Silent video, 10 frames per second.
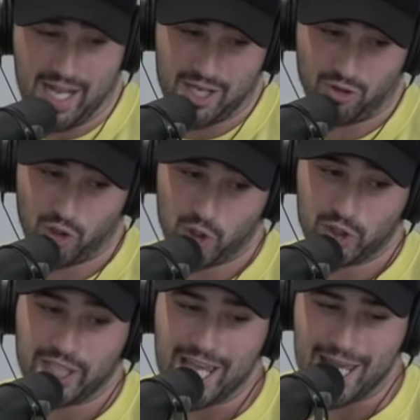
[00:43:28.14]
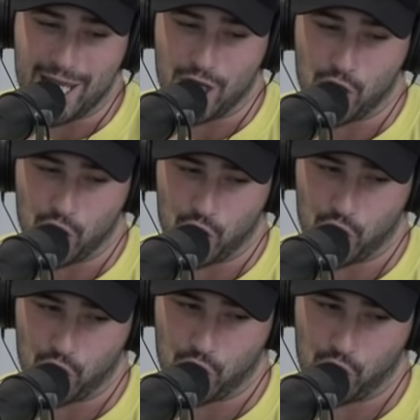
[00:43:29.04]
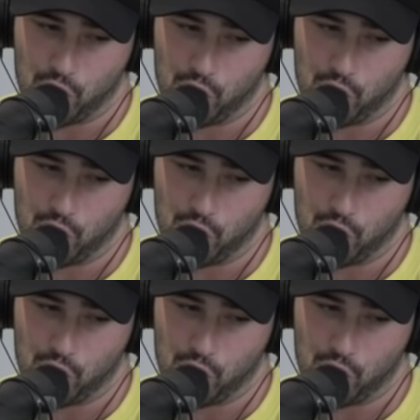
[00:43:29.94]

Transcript: At your own leisure.